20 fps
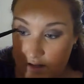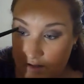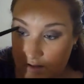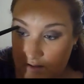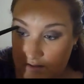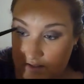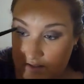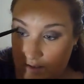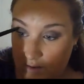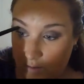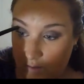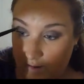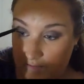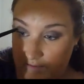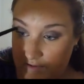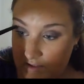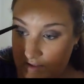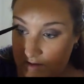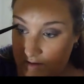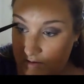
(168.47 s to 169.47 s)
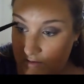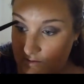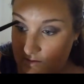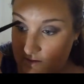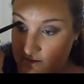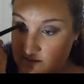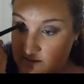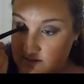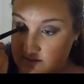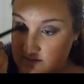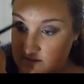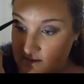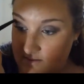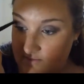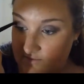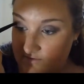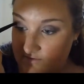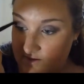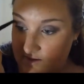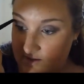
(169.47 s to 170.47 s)
So go up to your crease
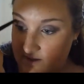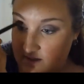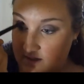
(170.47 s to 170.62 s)
and fill it